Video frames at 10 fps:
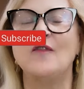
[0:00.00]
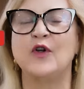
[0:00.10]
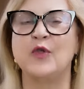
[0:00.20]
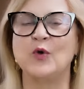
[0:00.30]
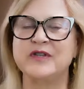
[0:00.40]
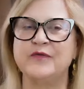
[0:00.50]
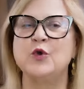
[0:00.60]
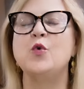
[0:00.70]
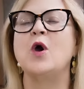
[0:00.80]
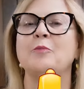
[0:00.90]
For those of
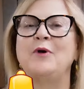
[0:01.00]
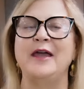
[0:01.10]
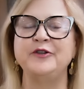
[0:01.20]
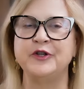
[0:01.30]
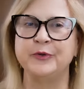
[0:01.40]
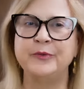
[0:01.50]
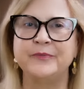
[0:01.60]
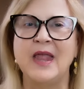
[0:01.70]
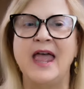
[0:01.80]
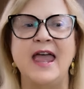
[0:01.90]
you who are brand new
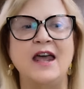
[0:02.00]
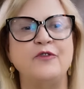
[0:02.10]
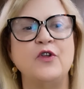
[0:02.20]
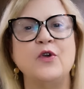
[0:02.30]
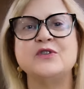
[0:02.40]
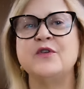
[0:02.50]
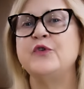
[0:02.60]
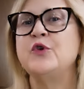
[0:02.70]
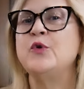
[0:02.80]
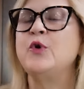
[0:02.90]
and for those
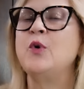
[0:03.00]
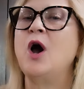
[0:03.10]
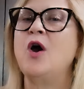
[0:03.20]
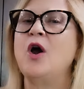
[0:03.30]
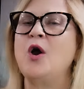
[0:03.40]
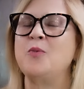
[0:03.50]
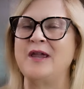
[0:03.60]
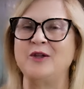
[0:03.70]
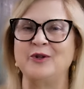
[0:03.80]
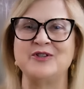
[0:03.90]
of you who are our
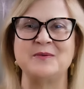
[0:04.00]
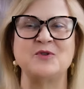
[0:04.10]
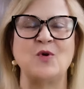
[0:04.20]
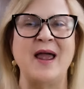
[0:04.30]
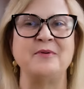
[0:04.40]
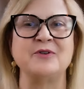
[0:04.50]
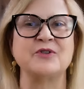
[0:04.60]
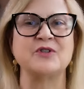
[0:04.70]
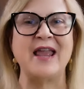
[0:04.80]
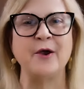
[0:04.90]
regular
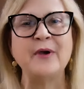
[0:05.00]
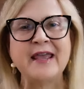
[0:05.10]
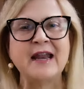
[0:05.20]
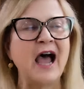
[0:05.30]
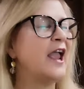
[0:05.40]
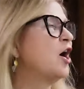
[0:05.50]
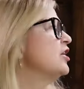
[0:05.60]
subscribers, Harry and I